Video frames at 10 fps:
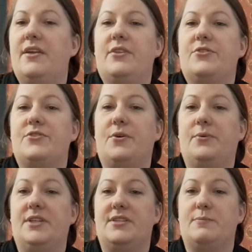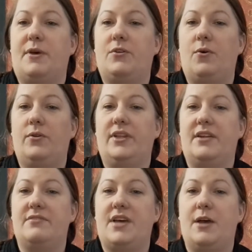There's no need to spend a whole lot
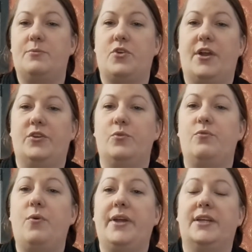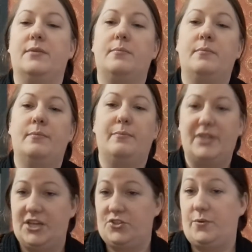of time trying to avoid it,
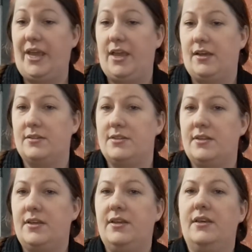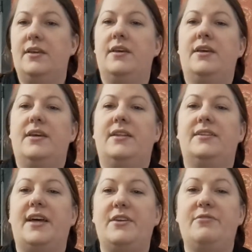because you can't.
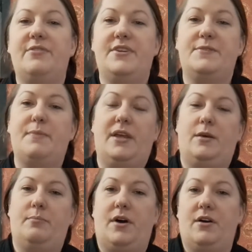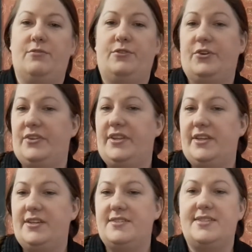Life is made up of good
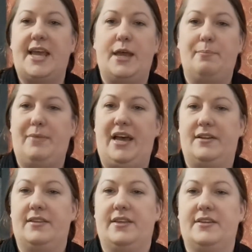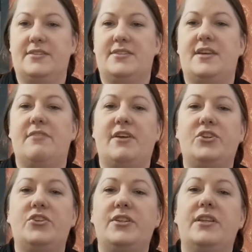things and bad things.
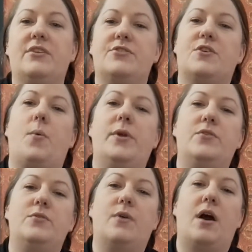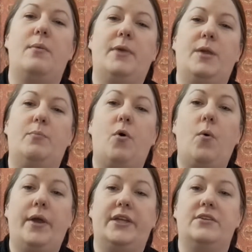Eventually, there's going to come a
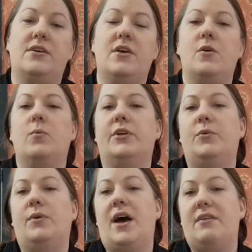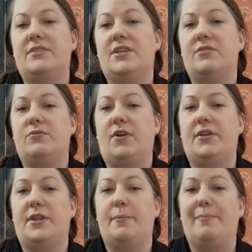point where you will have to
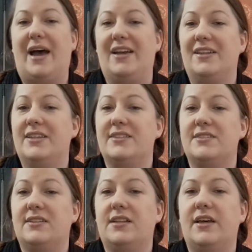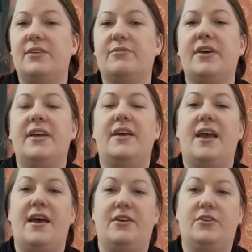confront the bad things in life,
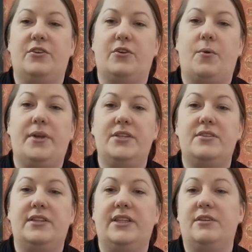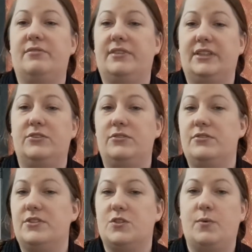and they're going to leave little
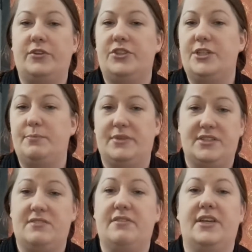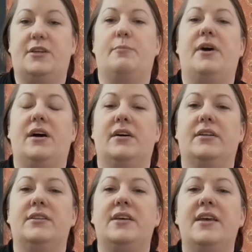squelchy bits of ick
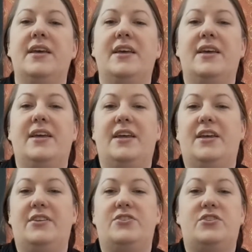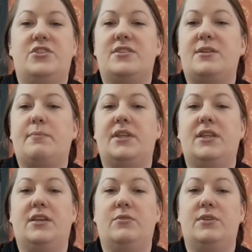behind. It's just something
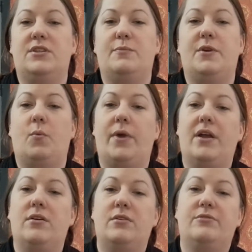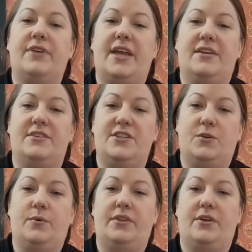that you need to be aware of and deal
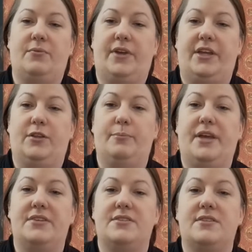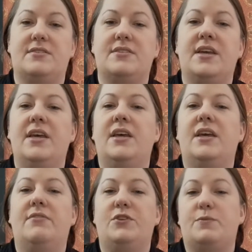with on a regular basis.
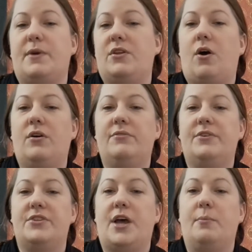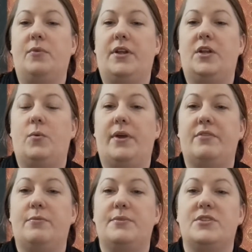If you spend all of your time running away
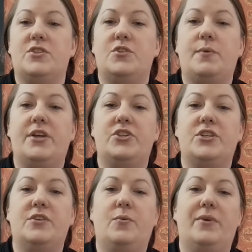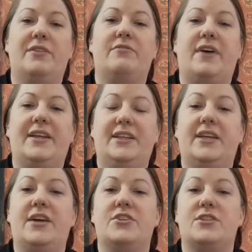from a situation, when it finally
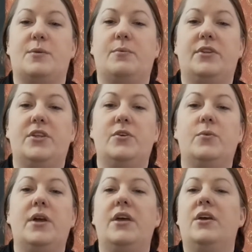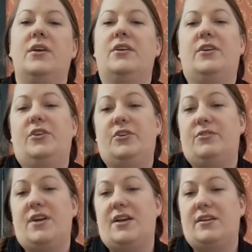catches up with you, you're
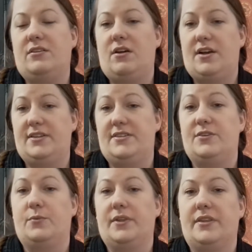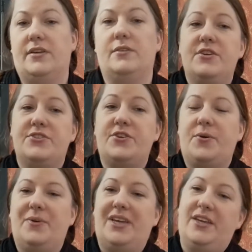not going to know how to deal with it.
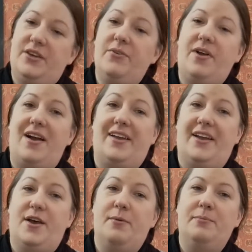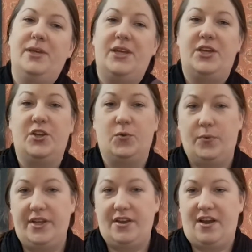So here I am, here
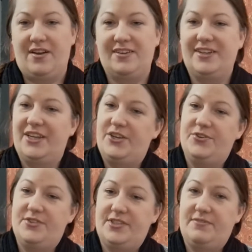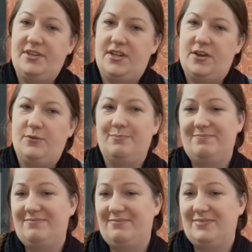we are, here's this video,
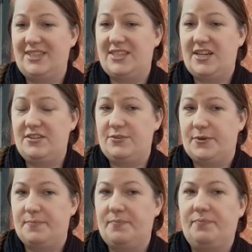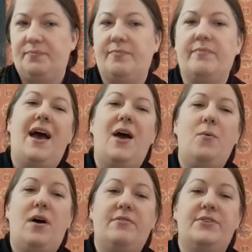let's get into it. How
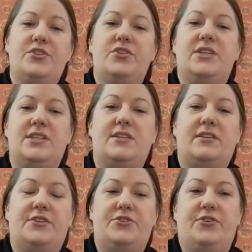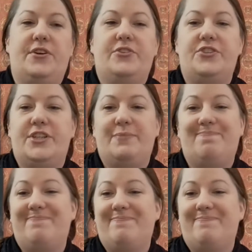often do you need to cleanse your energy?